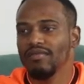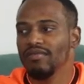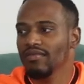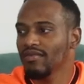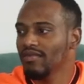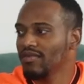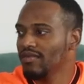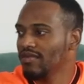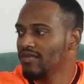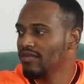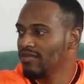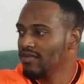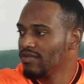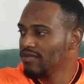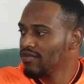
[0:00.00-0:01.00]

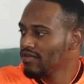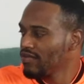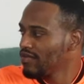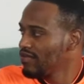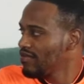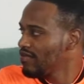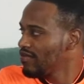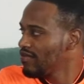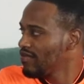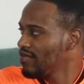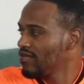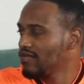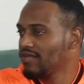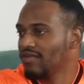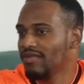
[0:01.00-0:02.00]

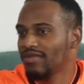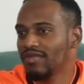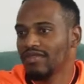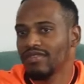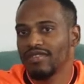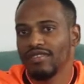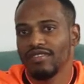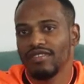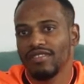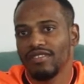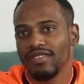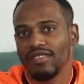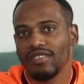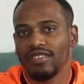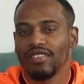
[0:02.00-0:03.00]

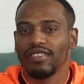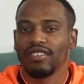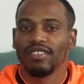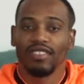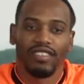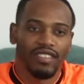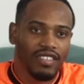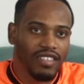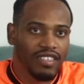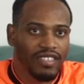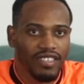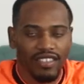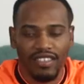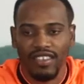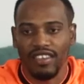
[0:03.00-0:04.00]

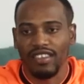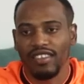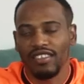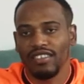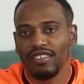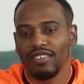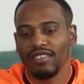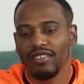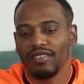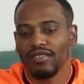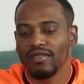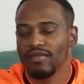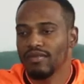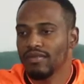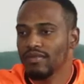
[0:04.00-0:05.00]

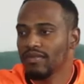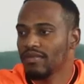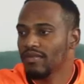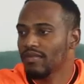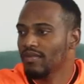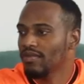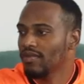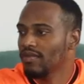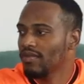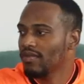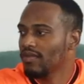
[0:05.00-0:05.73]
[no speech]